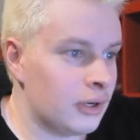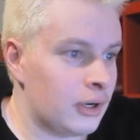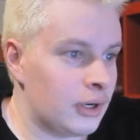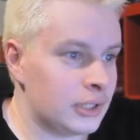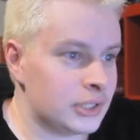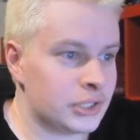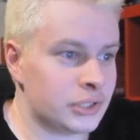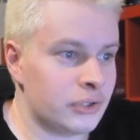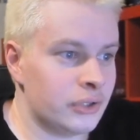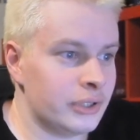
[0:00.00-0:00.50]

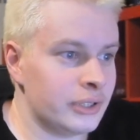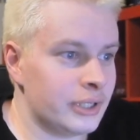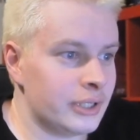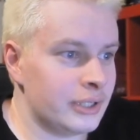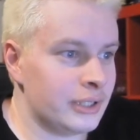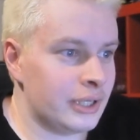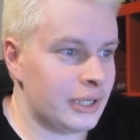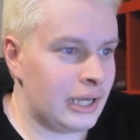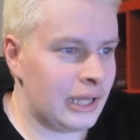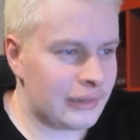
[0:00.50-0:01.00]
I shot
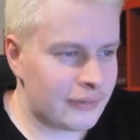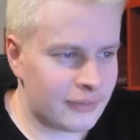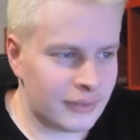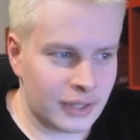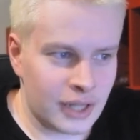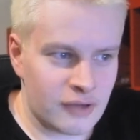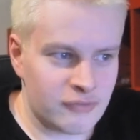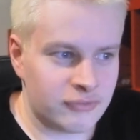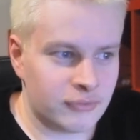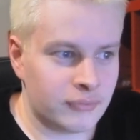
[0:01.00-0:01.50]
at the
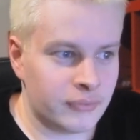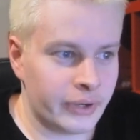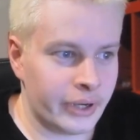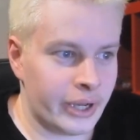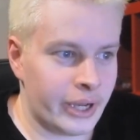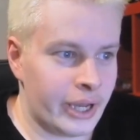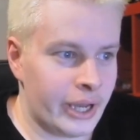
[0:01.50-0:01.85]
level,